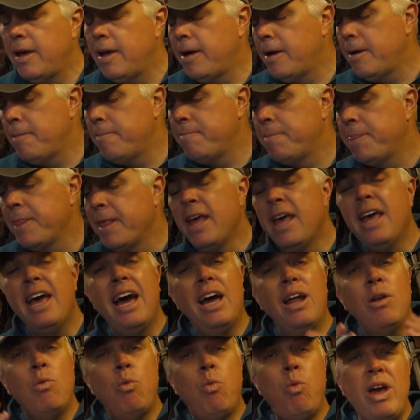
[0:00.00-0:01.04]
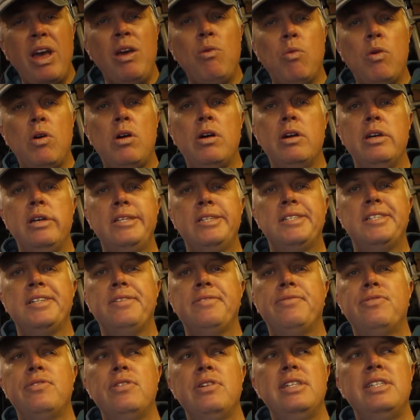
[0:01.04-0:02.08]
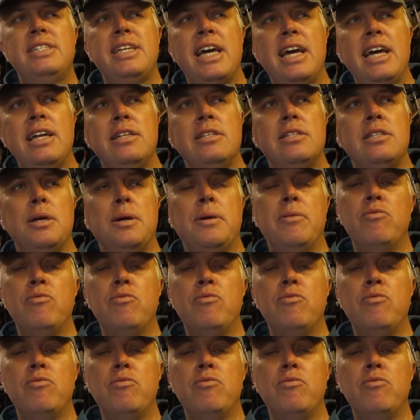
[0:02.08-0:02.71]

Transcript: Um, and weight-wise, for a tent,